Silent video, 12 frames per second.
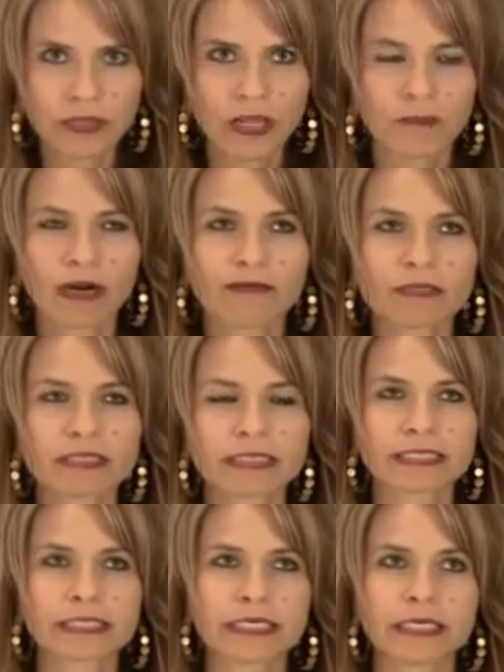and when I was
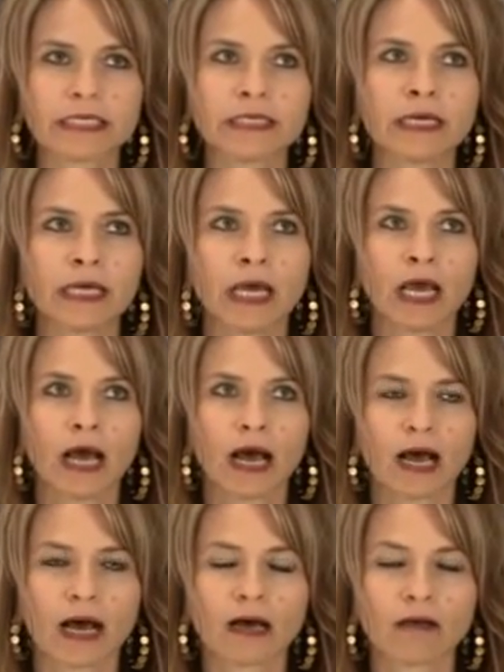16,
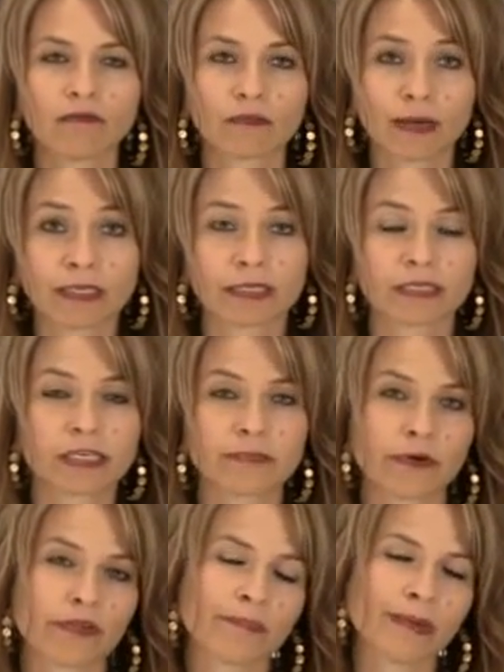um, for my
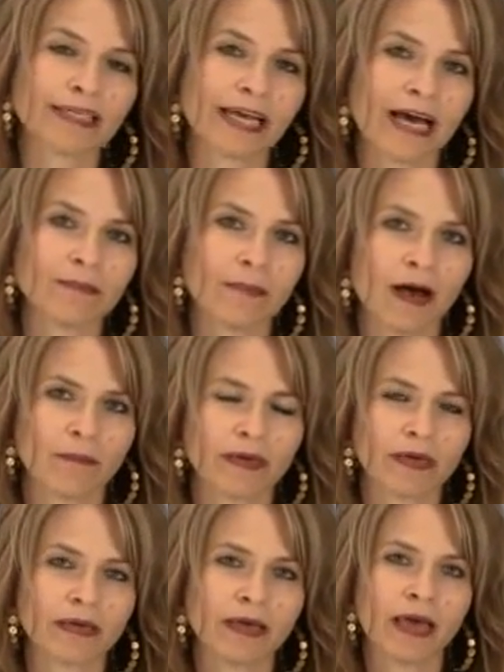16th birthday, my dad bought
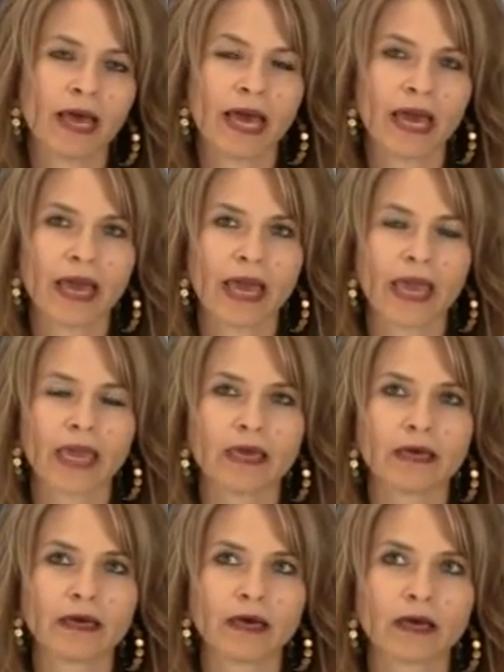me
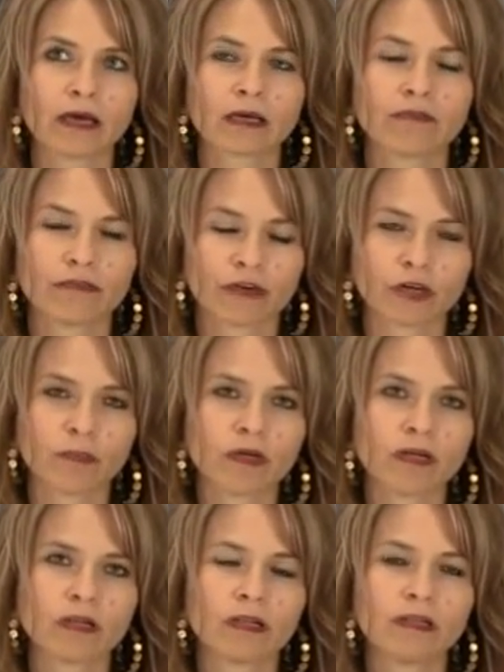a
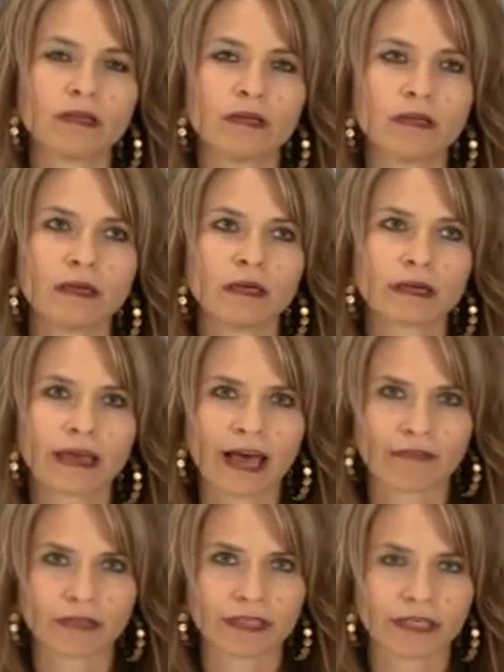convertible
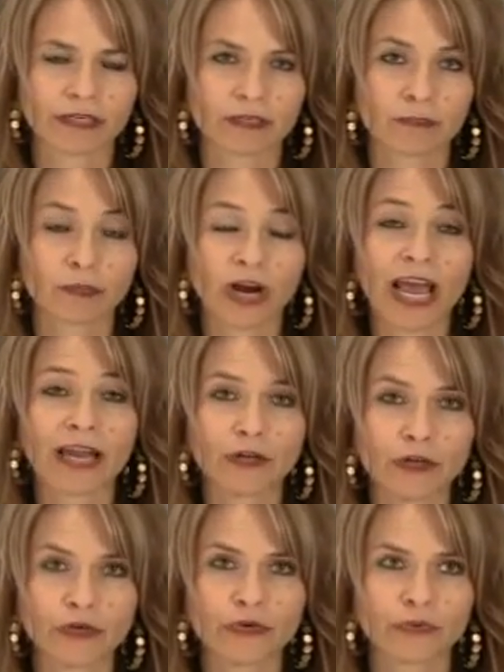Cavalier, brand
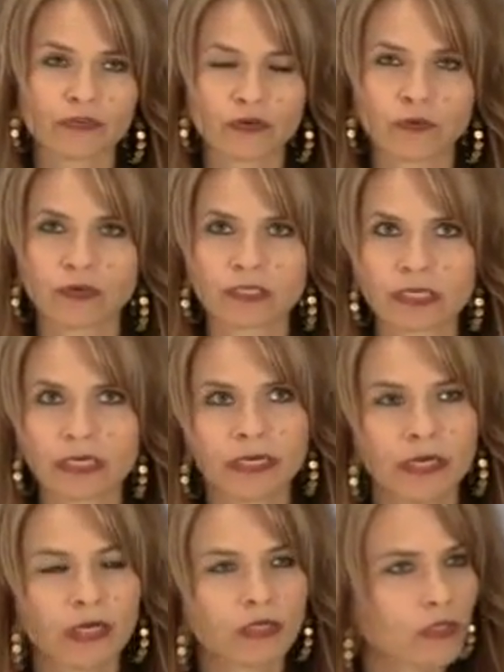new. So it was a
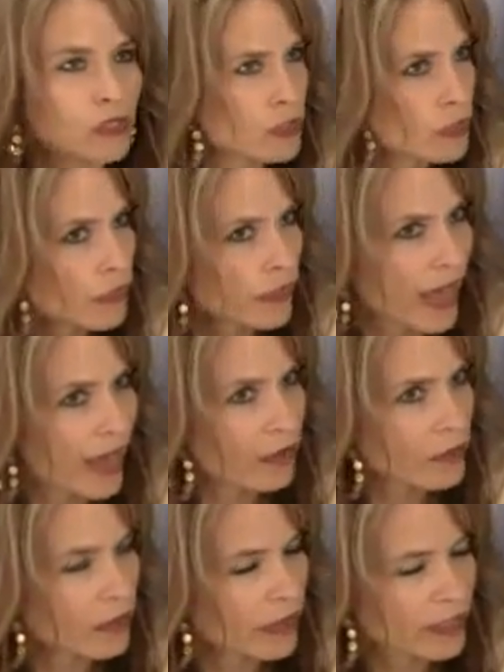
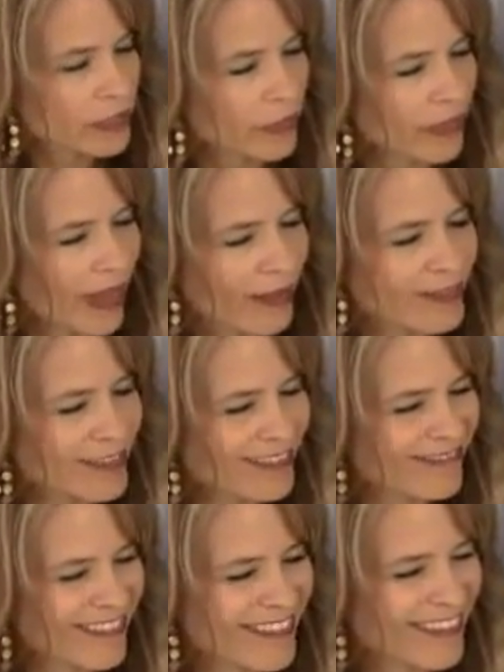2000 or a 2000.